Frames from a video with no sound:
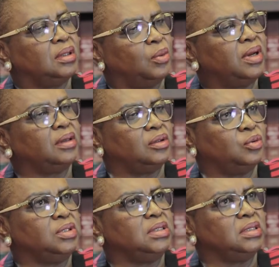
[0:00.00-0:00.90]
the one that
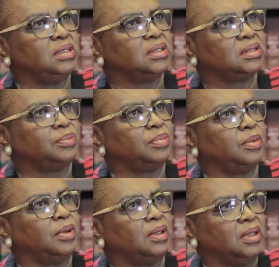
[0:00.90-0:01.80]
you need
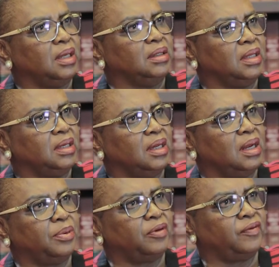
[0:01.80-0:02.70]
in the
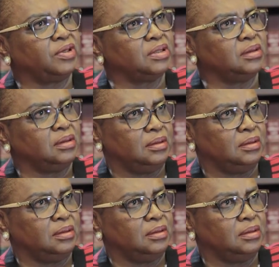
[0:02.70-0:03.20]
legal profession.